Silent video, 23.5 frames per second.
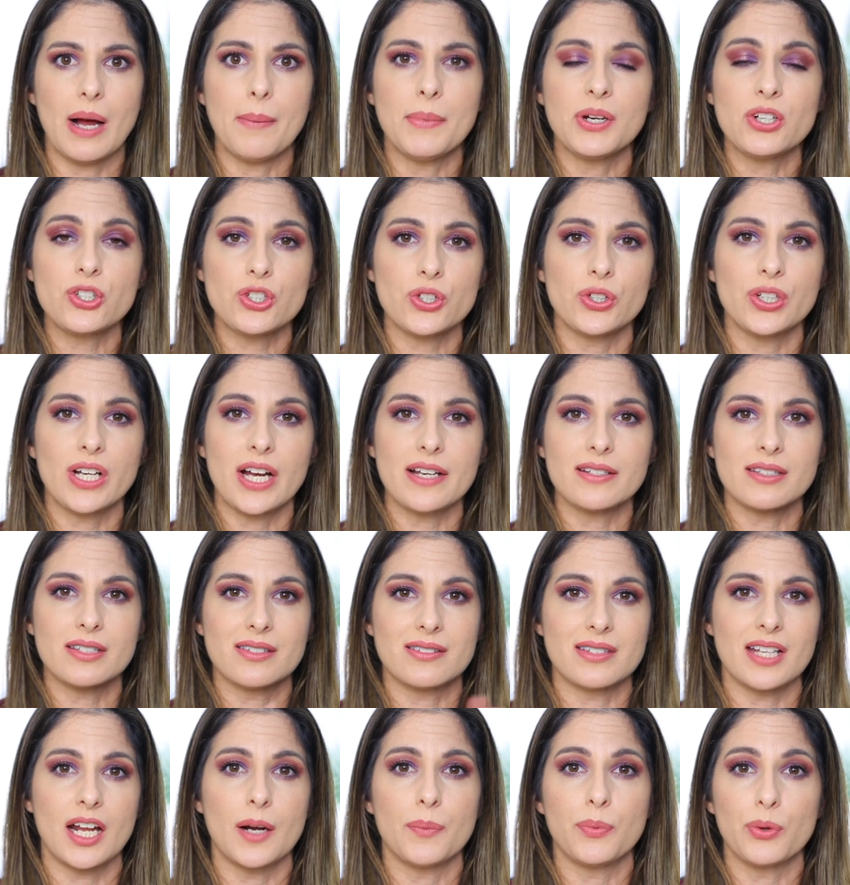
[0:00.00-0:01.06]
I'm gonna show you guys the
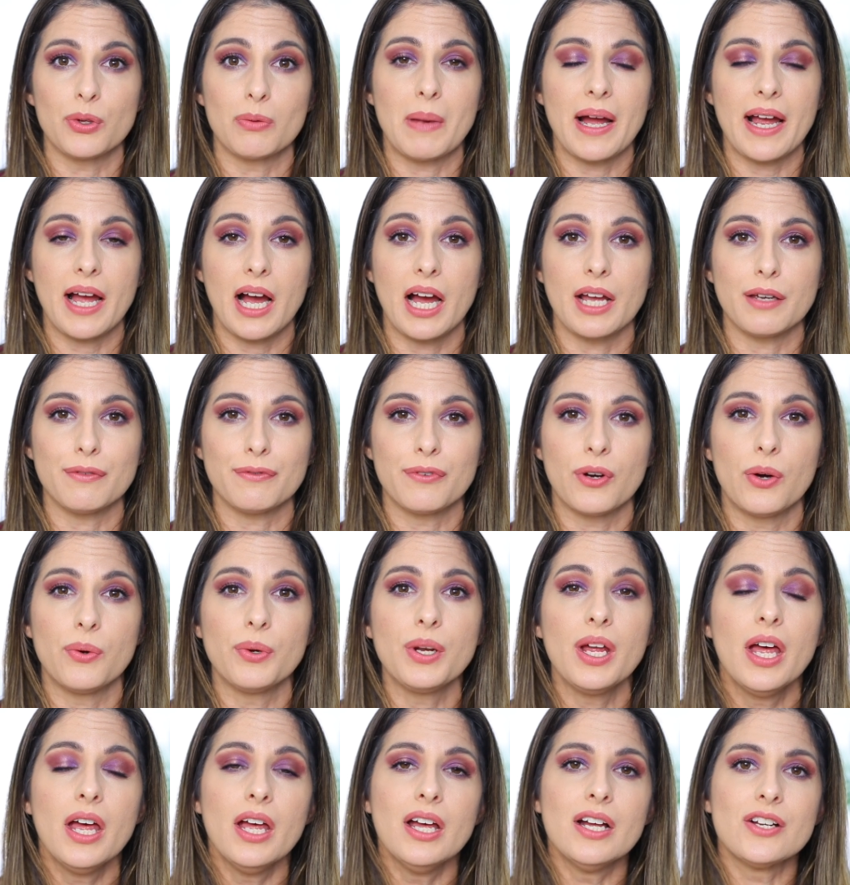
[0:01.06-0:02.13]
setup with my
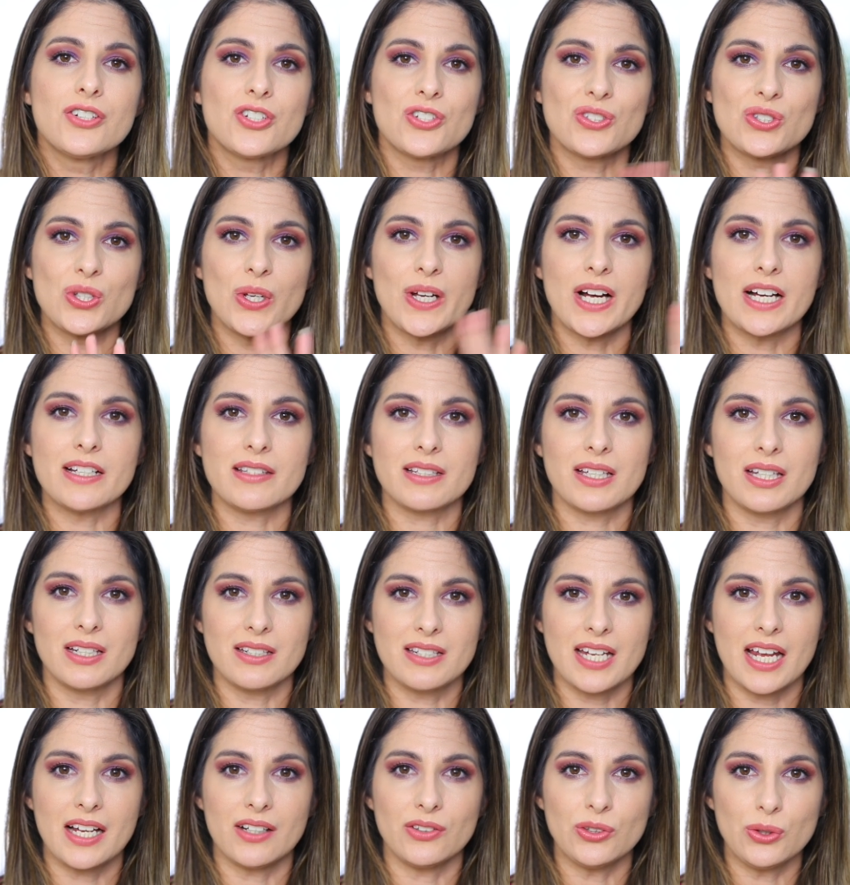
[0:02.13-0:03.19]
iPhone, just so you guys can
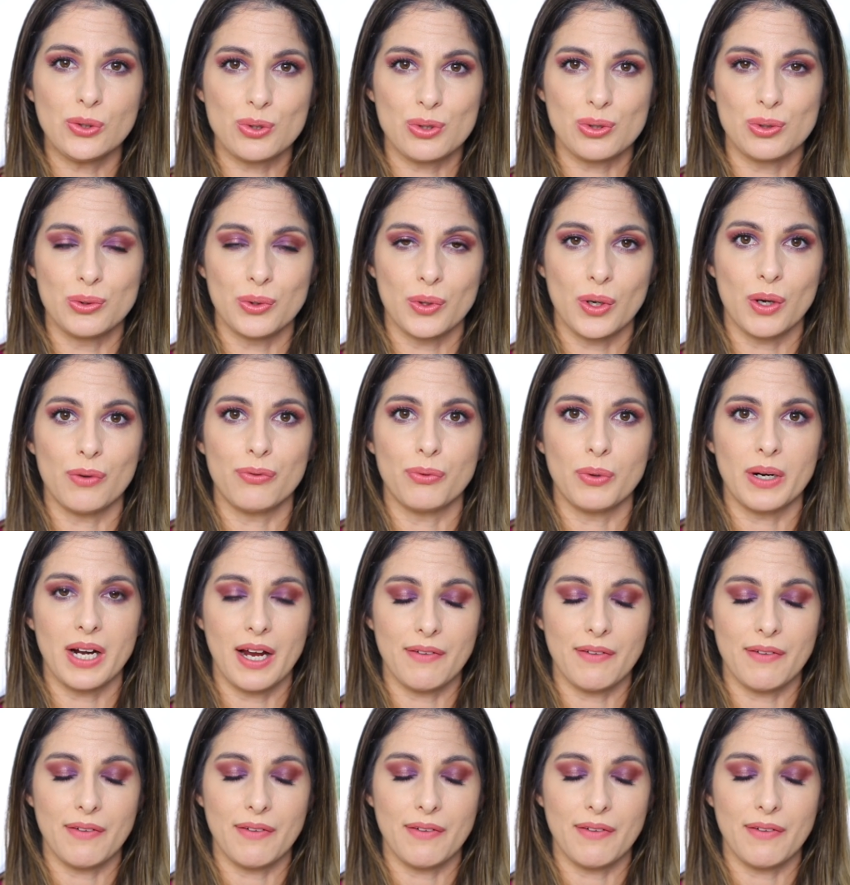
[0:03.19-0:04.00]
take a little tour of what